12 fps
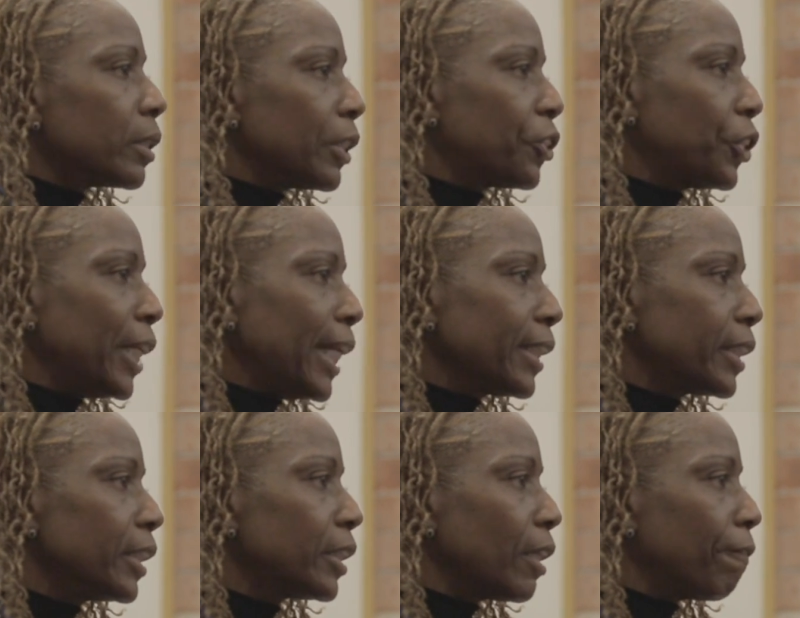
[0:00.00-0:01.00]
the
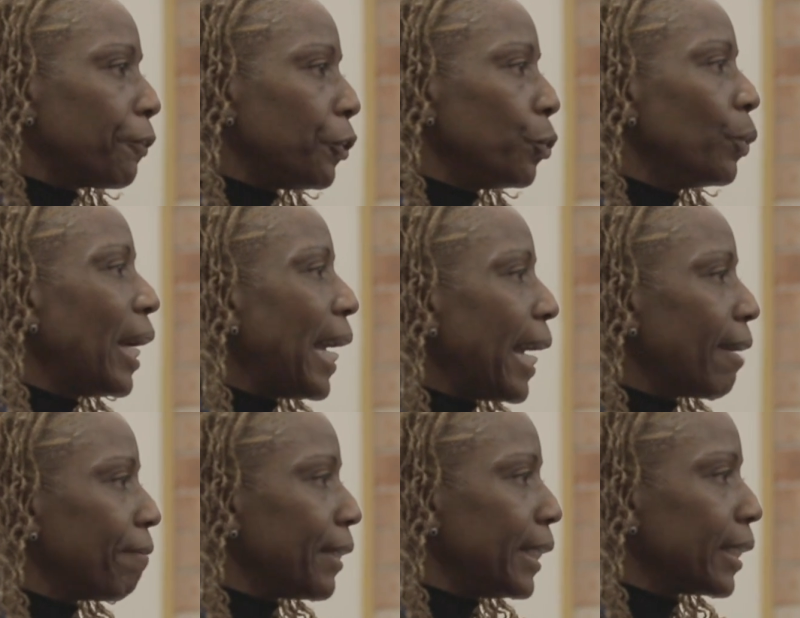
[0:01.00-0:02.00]
chances of you
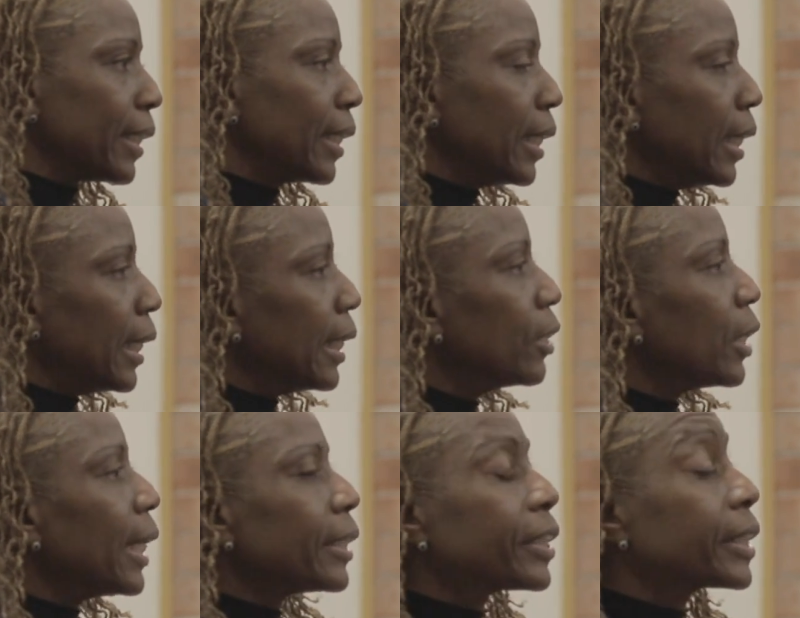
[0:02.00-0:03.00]
having
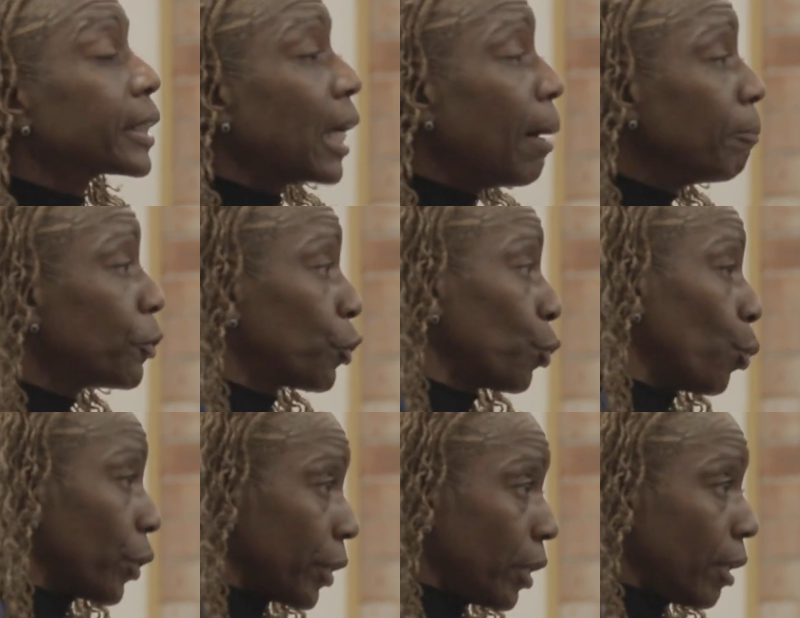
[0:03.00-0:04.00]
some
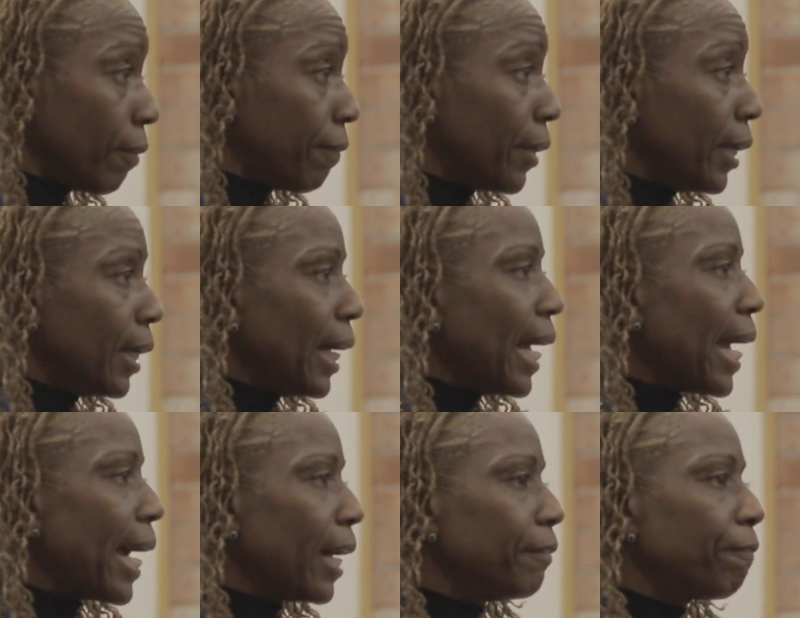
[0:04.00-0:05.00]
sort of
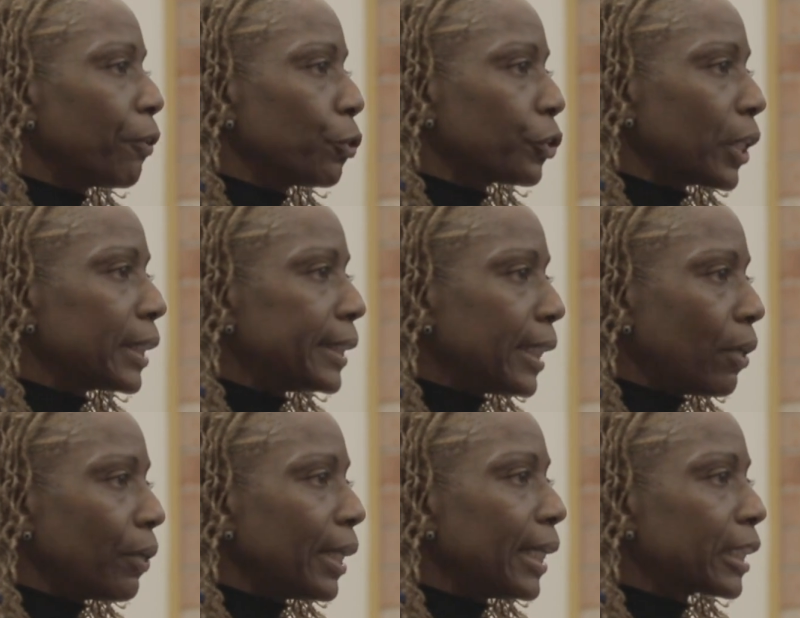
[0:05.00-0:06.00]
adverse
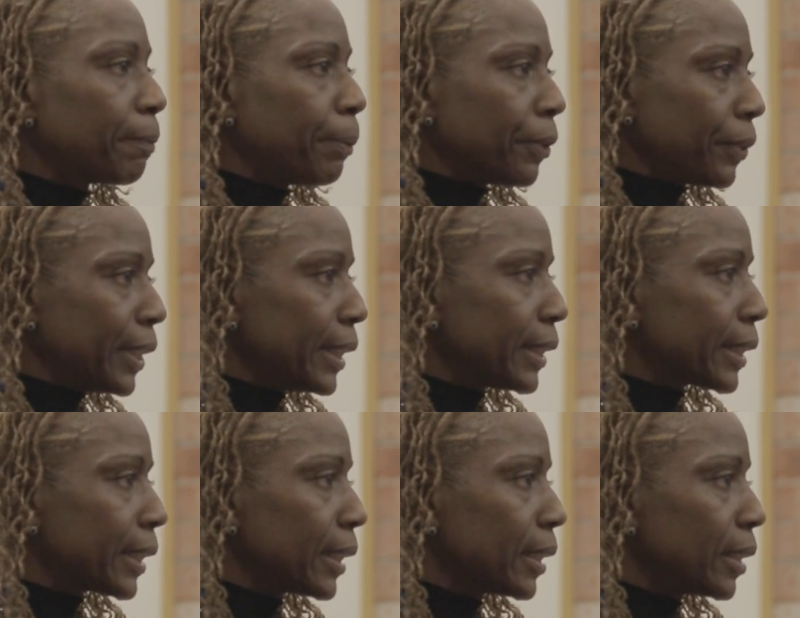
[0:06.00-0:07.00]
adult
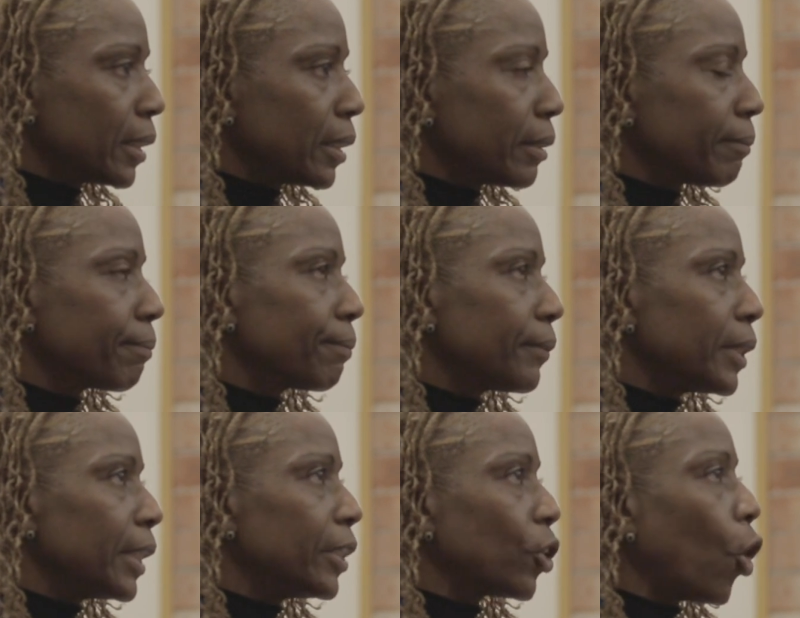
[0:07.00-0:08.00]
experience
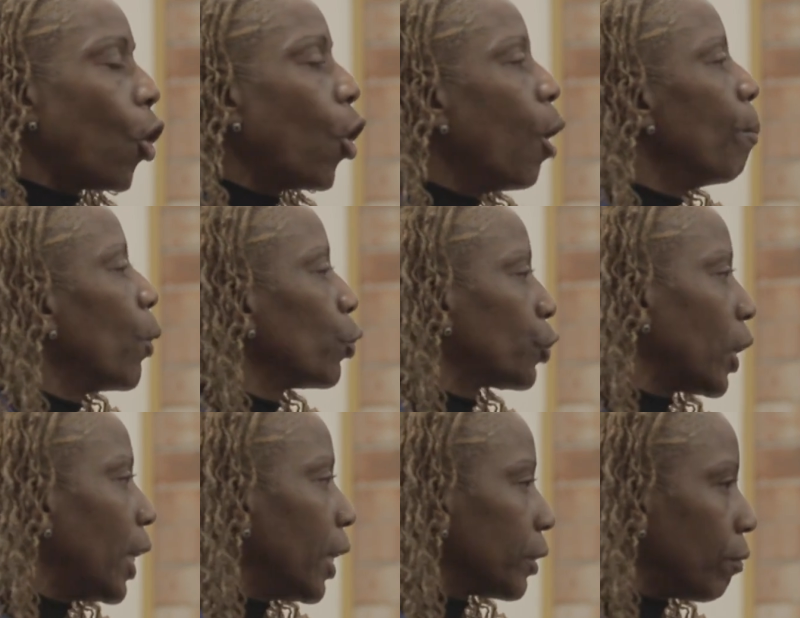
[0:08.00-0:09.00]
is almost
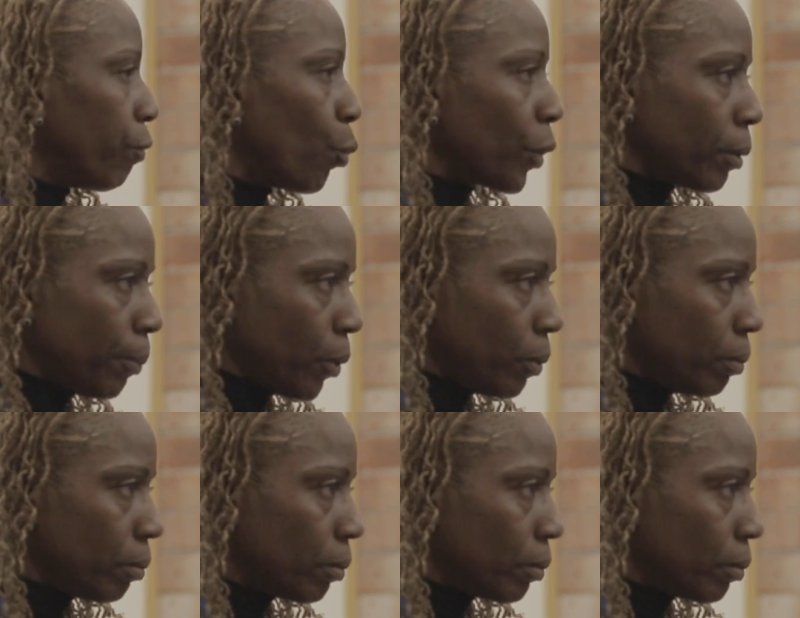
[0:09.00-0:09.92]
unavoidable.